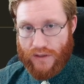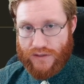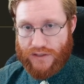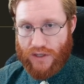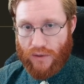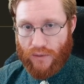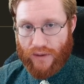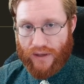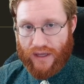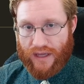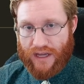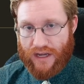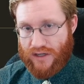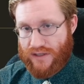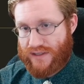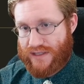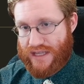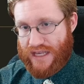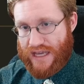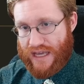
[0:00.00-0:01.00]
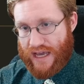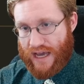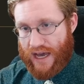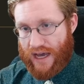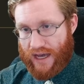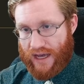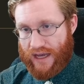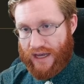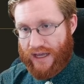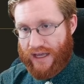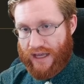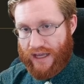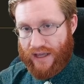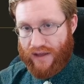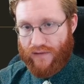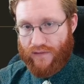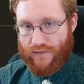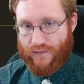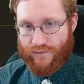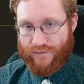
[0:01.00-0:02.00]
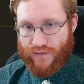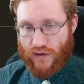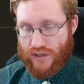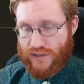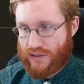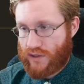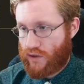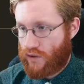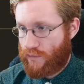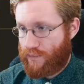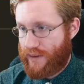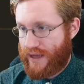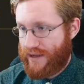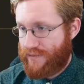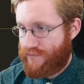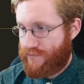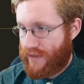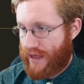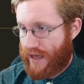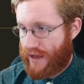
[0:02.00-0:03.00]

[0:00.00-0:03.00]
So here's the first little bit,